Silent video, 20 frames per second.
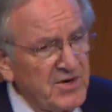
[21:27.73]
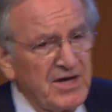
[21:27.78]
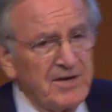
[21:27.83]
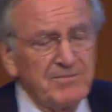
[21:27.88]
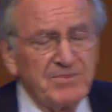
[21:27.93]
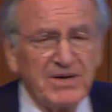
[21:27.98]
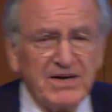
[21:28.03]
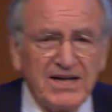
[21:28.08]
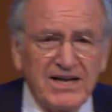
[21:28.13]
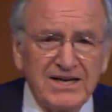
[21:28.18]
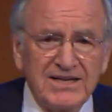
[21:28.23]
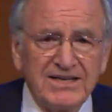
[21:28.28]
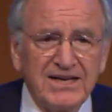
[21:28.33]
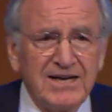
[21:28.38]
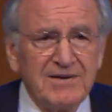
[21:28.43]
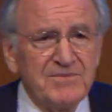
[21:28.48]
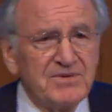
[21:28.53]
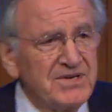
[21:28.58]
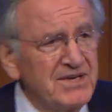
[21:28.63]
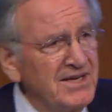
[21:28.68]
not, but a lot of
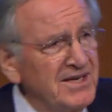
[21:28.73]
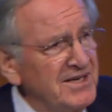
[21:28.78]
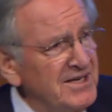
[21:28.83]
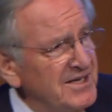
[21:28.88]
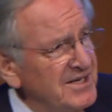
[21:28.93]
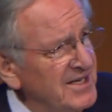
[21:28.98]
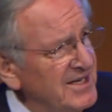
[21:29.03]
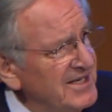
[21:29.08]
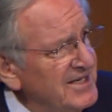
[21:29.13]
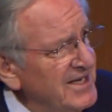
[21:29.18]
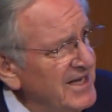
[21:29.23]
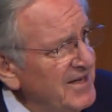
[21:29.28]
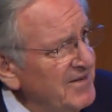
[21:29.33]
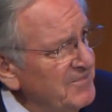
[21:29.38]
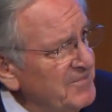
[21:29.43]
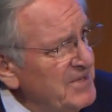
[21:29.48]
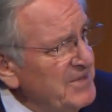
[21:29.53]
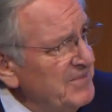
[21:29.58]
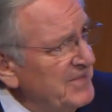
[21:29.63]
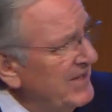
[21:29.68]
times
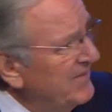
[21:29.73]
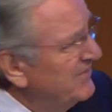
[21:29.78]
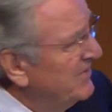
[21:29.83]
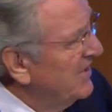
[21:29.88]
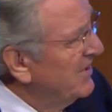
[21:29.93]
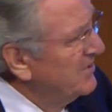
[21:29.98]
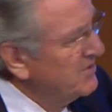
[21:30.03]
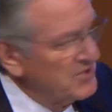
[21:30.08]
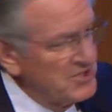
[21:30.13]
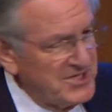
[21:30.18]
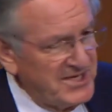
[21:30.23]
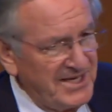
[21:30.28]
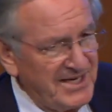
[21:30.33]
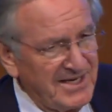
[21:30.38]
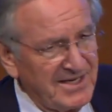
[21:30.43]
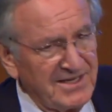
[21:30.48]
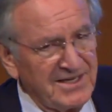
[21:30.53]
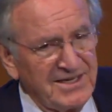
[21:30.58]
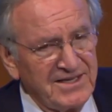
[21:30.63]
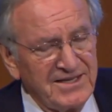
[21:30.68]
people have to
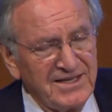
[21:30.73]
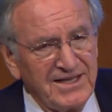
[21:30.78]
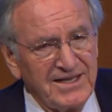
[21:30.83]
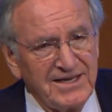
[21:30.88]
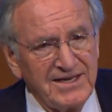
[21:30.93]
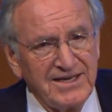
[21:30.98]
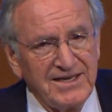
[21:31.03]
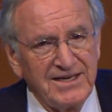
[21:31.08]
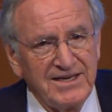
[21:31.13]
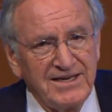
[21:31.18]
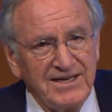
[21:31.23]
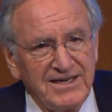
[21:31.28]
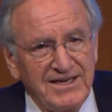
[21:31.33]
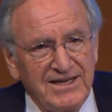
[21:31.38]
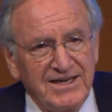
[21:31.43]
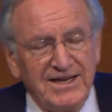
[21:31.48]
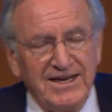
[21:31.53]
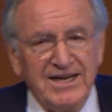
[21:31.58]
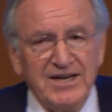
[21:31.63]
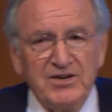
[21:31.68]
understand that
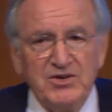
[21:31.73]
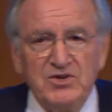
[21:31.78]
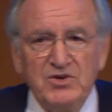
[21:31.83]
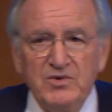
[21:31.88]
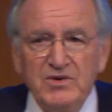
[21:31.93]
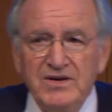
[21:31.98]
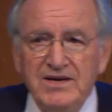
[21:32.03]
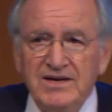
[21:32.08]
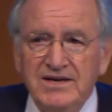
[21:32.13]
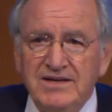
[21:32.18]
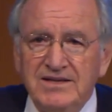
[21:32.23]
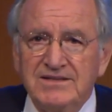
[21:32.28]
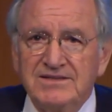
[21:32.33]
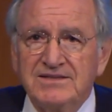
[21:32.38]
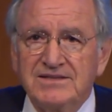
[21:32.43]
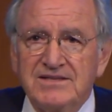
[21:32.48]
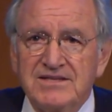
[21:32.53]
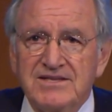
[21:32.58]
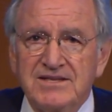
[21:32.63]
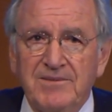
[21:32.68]
in doing
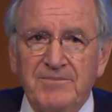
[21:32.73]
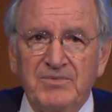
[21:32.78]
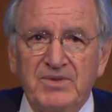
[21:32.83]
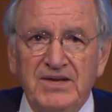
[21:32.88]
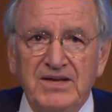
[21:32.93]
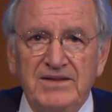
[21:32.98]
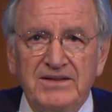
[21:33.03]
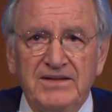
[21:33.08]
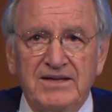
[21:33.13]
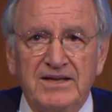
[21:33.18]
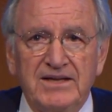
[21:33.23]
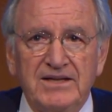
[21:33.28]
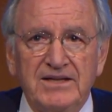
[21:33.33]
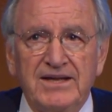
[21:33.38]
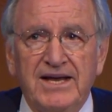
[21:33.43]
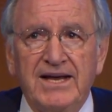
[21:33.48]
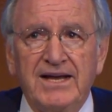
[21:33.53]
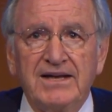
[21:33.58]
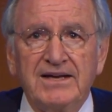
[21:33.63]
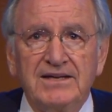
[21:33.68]
something
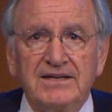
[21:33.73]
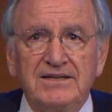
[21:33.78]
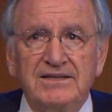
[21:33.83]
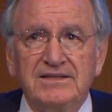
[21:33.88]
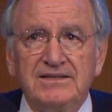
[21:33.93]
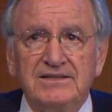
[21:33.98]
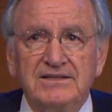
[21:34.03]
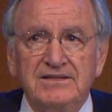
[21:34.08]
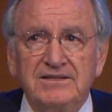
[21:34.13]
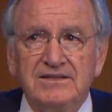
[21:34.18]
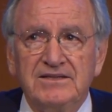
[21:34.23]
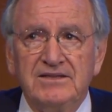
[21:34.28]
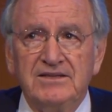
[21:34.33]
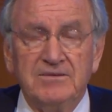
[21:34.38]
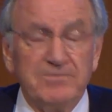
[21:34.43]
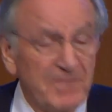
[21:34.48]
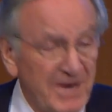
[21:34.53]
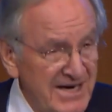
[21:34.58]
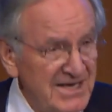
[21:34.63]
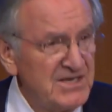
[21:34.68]
that
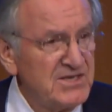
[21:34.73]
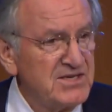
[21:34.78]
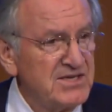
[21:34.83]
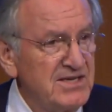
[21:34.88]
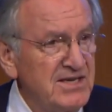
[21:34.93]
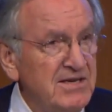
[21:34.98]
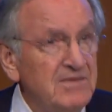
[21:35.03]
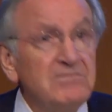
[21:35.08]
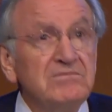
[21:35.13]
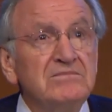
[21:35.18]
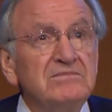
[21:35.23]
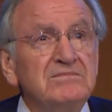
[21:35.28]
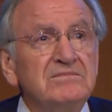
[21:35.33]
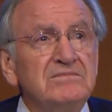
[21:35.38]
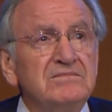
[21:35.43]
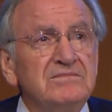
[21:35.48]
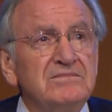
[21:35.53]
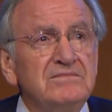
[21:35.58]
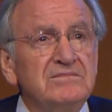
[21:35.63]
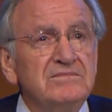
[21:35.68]
might
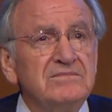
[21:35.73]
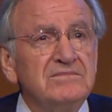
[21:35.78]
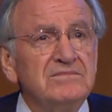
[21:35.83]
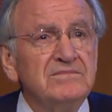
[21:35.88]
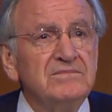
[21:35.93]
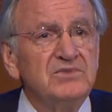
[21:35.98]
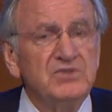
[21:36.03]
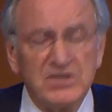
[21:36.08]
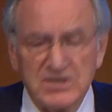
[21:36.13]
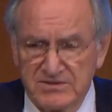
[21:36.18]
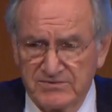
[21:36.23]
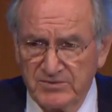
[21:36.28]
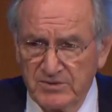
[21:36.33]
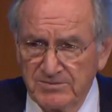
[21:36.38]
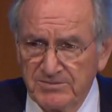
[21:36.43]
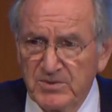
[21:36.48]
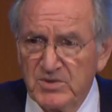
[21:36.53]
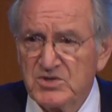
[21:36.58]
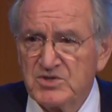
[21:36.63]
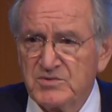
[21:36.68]
seem just for a
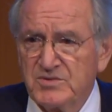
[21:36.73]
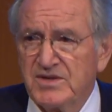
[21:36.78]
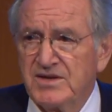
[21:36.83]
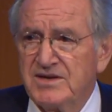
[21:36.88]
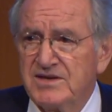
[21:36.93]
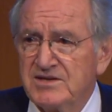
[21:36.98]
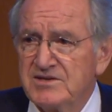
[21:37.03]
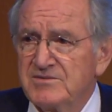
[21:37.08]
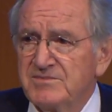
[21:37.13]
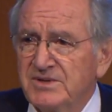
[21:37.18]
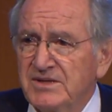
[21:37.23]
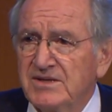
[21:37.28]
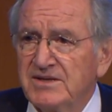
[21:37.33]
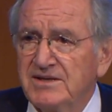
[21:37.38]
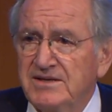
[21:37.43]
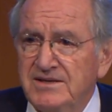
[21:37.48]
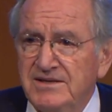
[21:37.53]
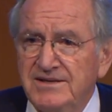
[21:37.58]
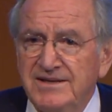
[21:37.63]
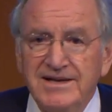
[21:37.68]
person with a
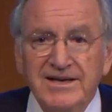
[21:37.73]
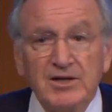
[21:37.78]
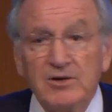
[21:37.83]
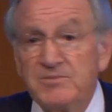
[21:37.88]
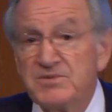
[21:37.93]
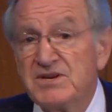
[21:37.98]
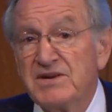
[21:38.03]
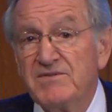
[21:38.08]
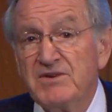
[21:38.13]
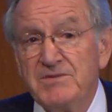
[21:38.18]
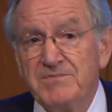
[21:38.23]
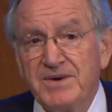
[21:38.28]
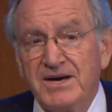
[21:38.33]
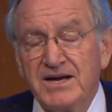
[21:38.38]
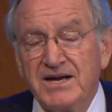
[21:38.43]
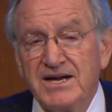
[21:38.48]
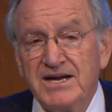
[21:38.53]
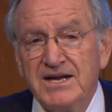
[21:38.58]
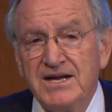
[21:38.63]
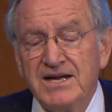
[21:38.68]
disability, it helps
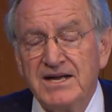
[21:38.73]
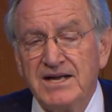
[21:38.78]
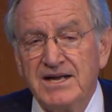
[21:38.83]
everybody,